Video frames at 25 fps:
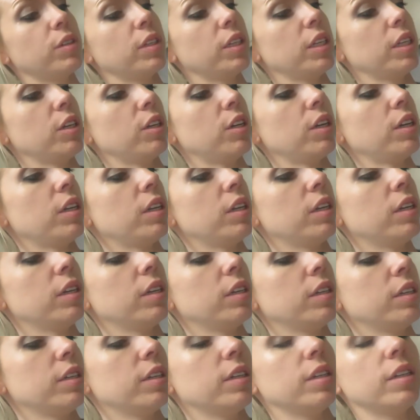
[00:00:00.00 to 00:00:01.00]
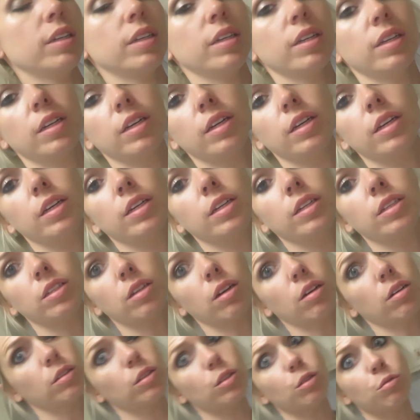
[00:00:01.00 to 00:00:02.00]
really good.
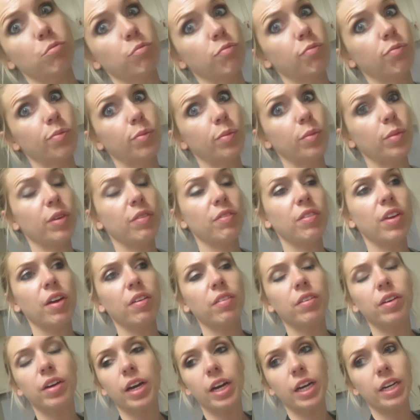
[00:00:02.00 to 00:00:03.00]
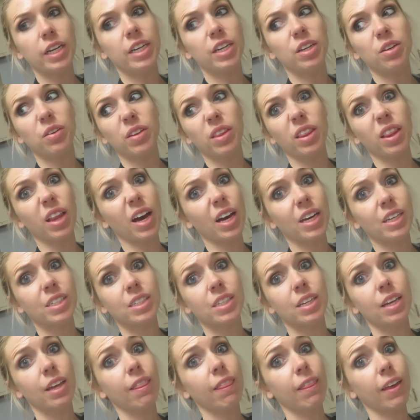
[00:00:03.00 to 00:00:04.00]
It's awesome. We've never had to deal with
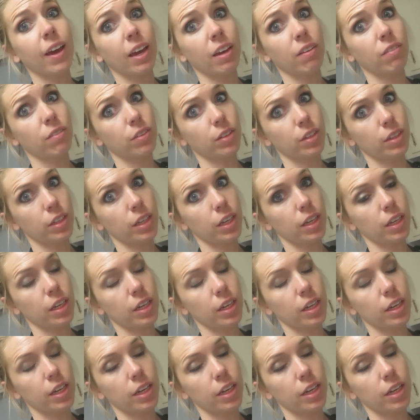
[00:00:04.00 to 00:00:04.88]
lice, thankfully.